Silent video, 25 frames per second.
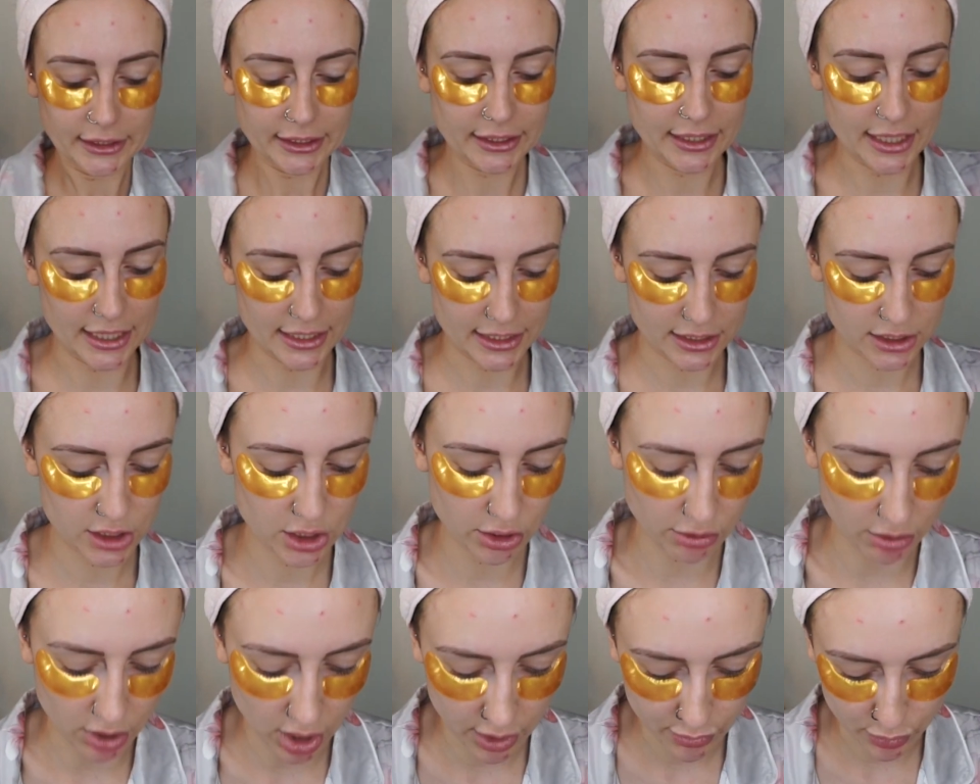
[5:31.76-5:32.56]
getting into
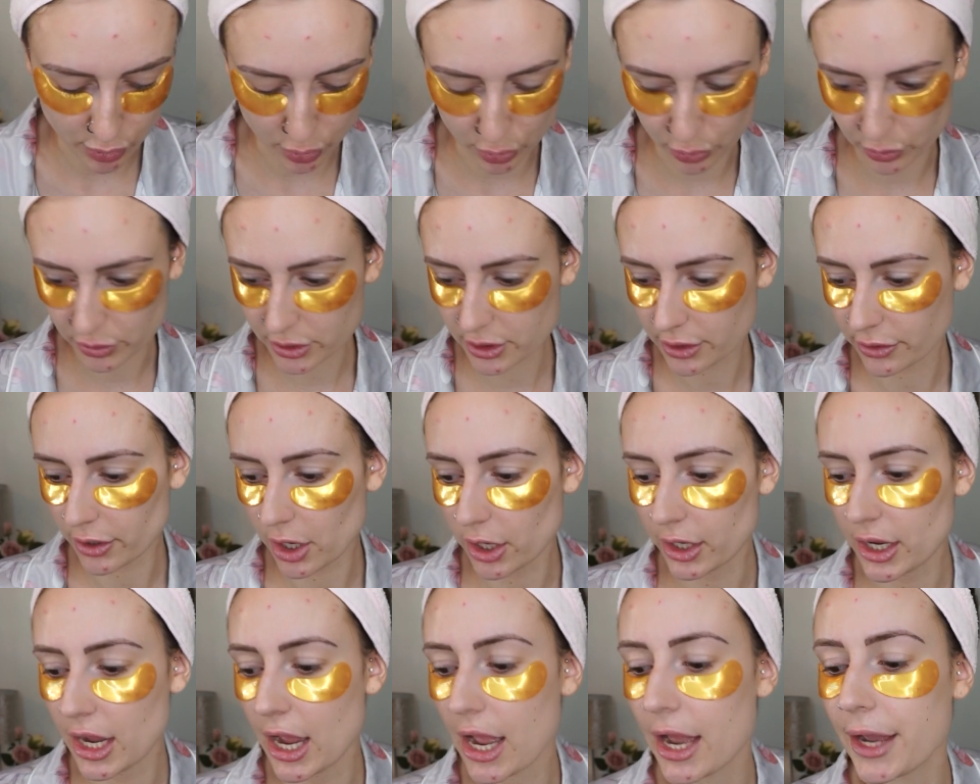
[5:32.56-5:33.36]
your eyeballs.
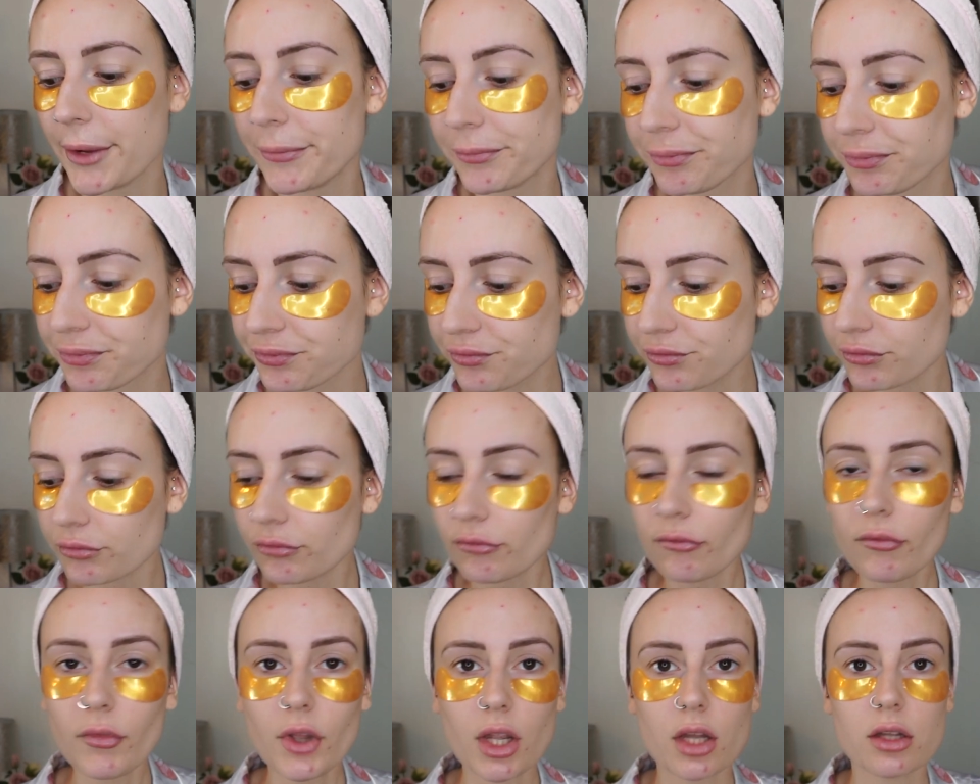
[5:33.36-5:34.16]
Okay,
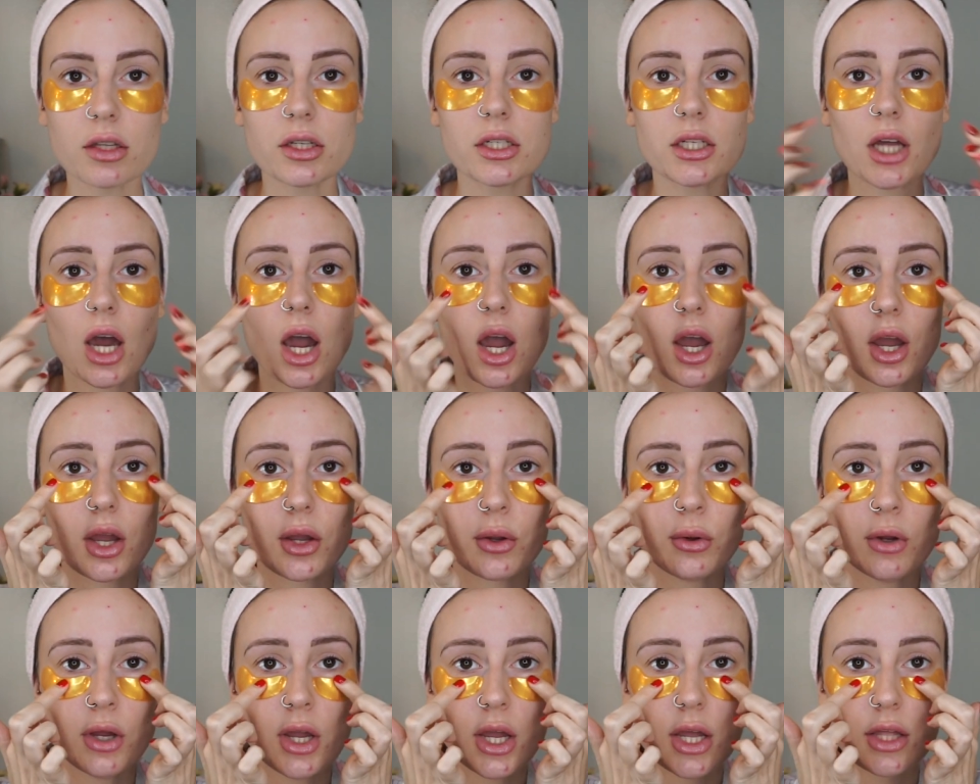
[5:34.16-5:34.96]
so
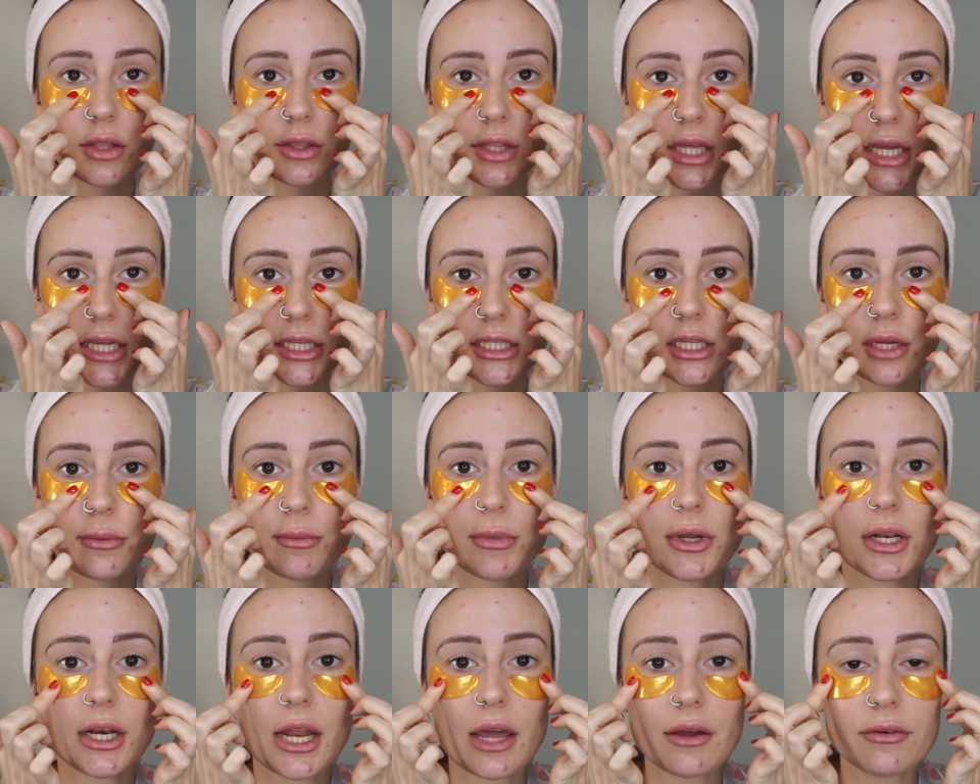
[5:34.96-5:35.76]
these can
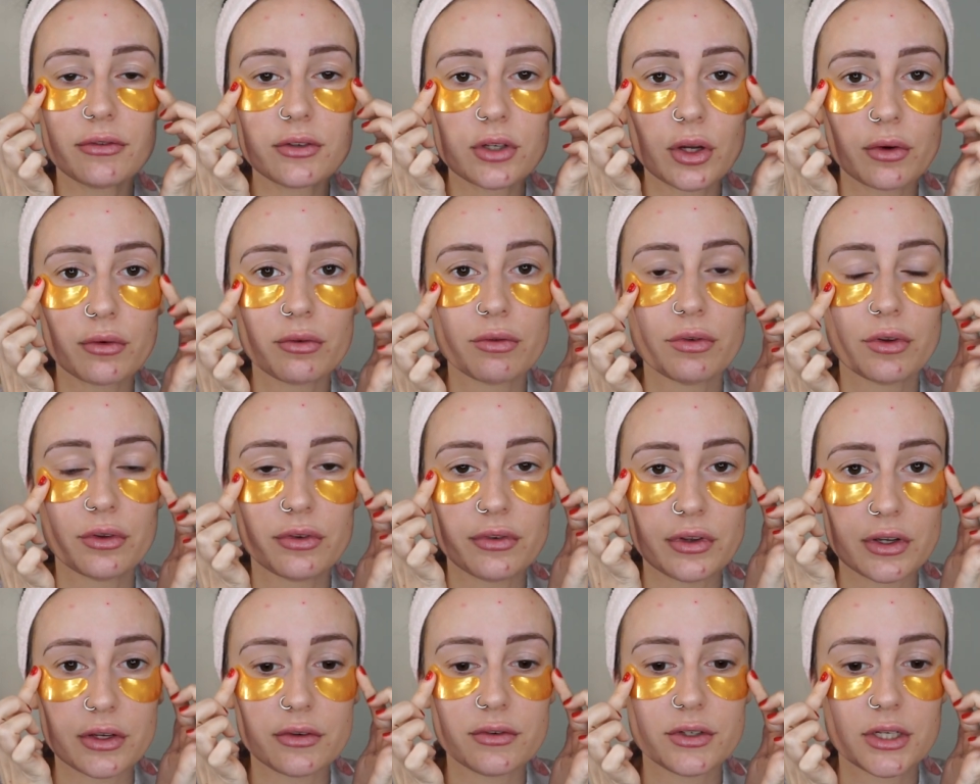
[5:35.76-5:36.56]
be left on for
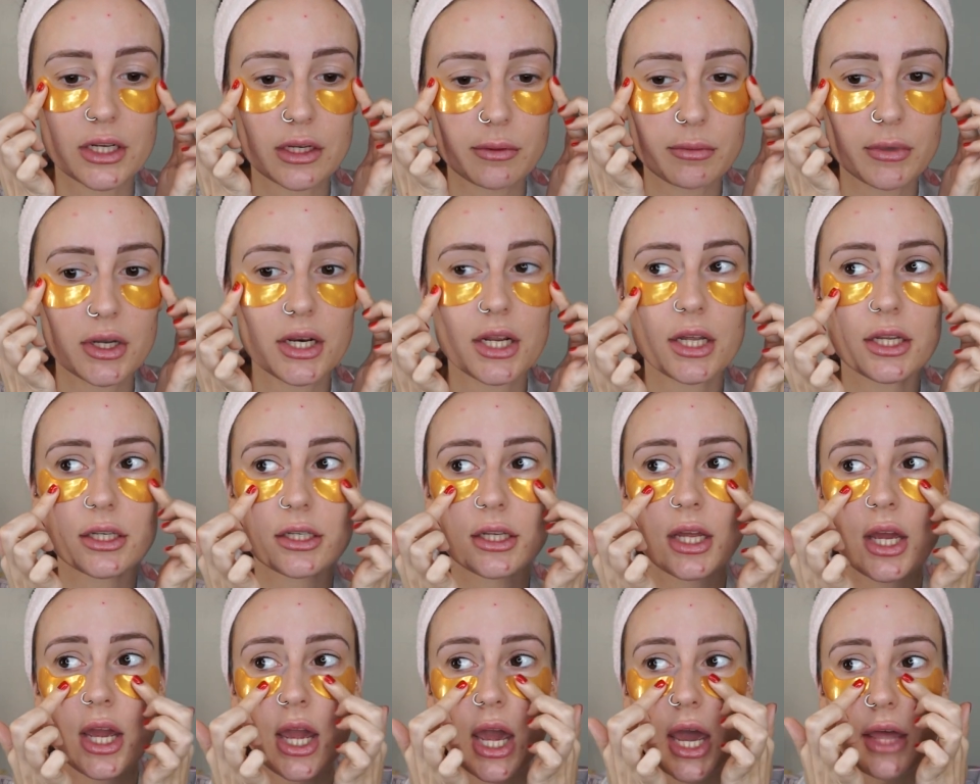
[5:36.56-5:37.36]
15
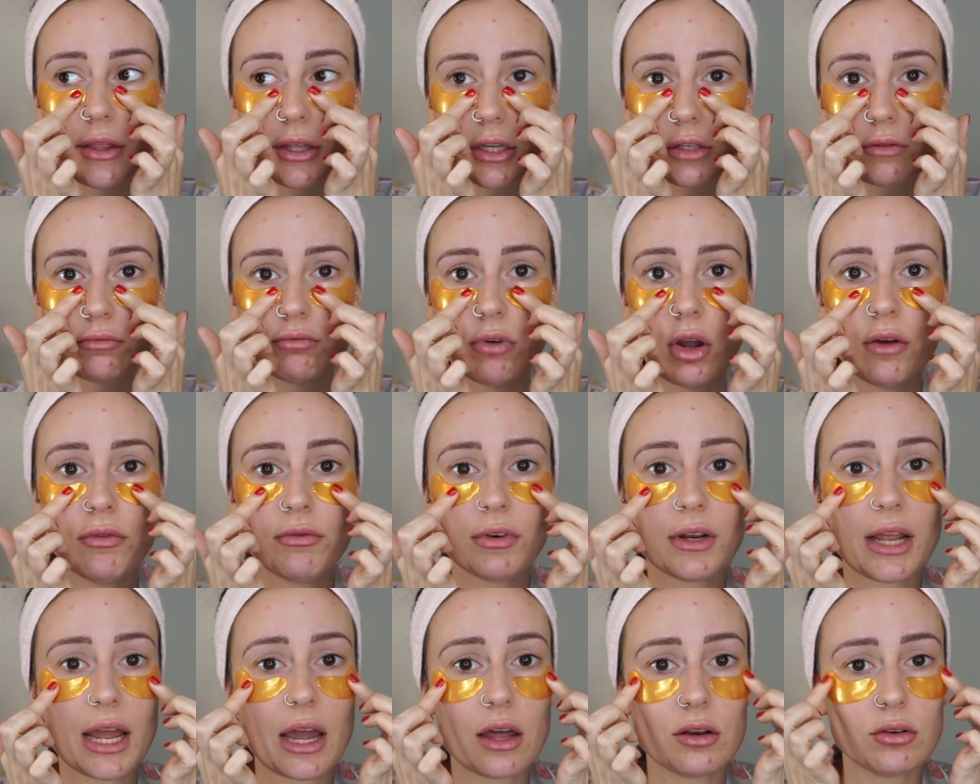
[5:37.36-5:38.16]
minutes, and that's
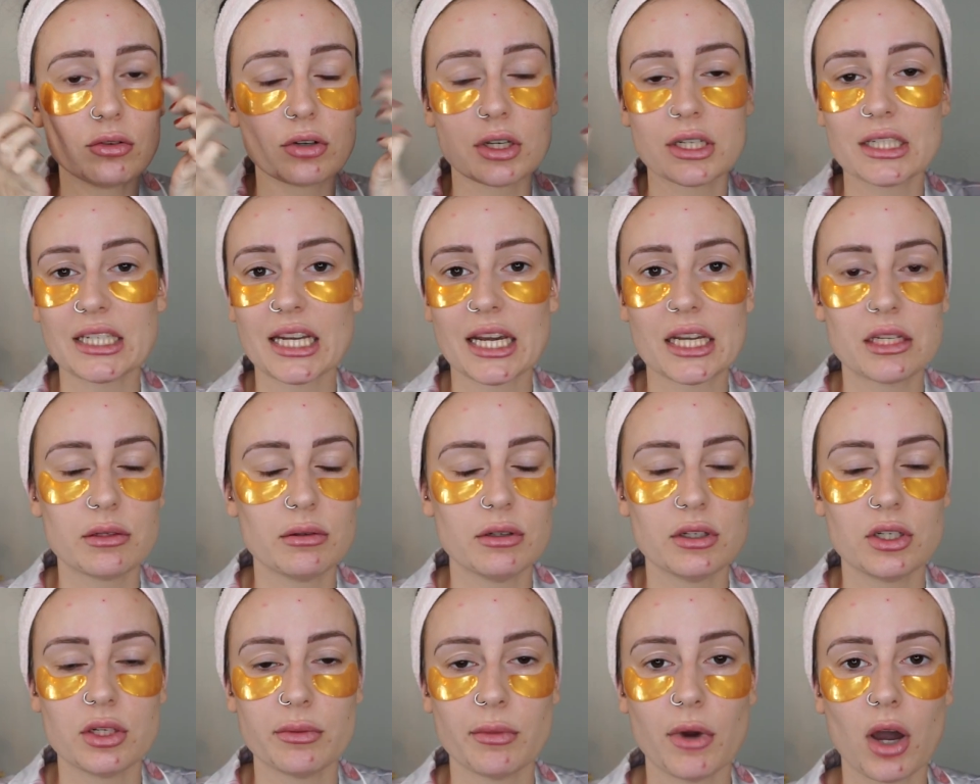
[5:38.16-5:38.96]
roughly how long it takes
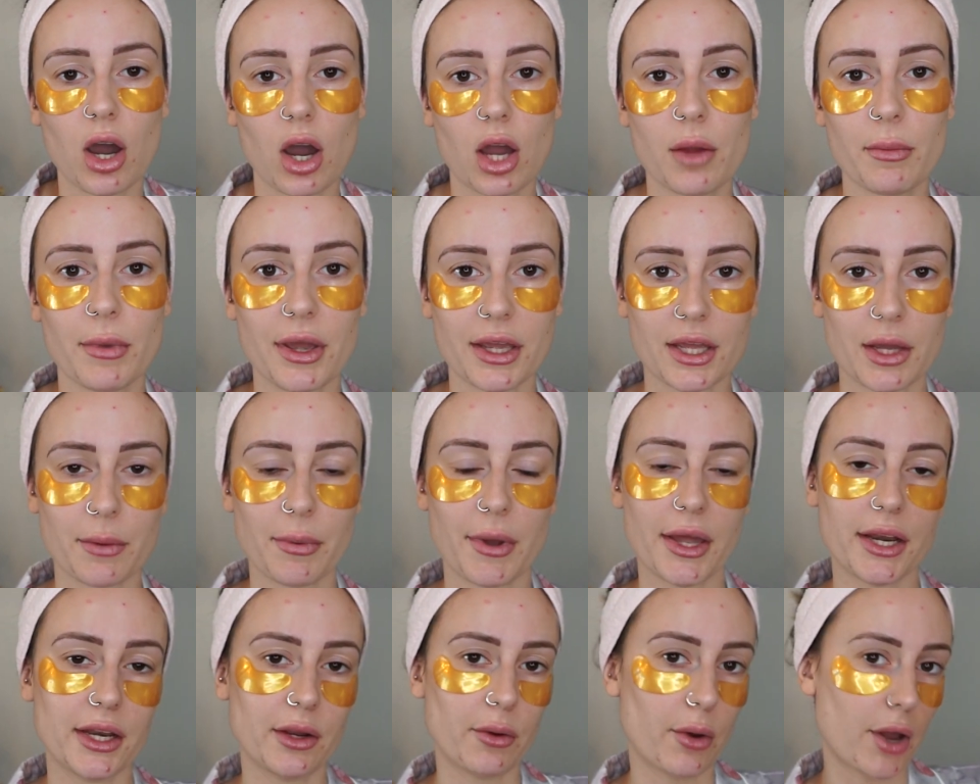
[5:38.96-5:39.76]
me to do my eye makeup
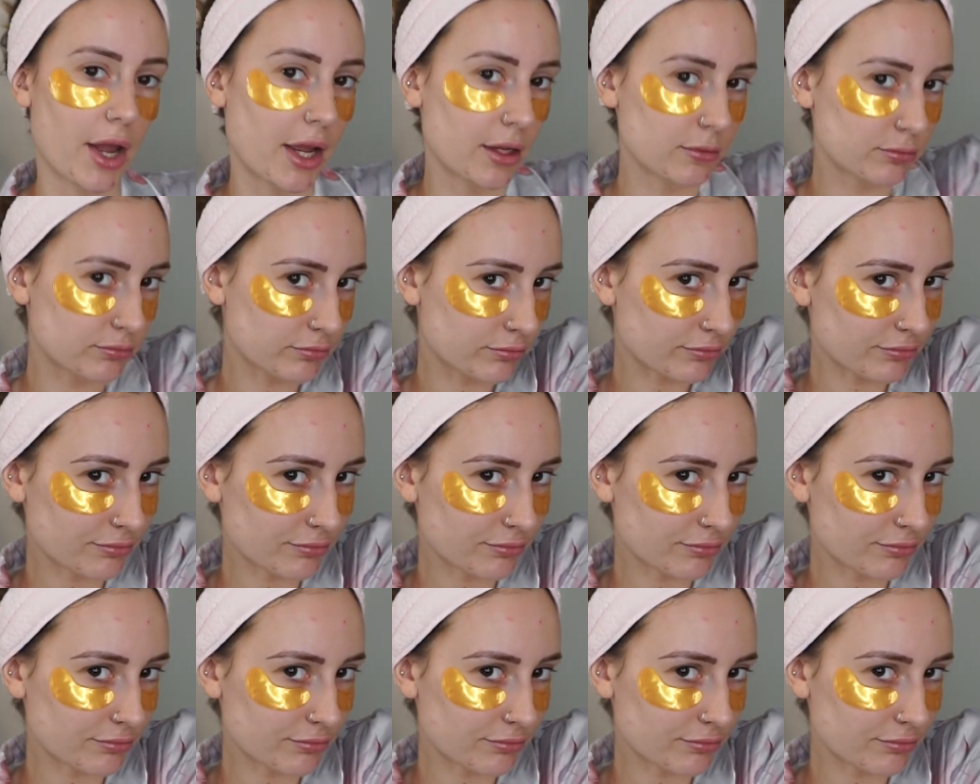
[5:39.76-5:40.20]
anyway.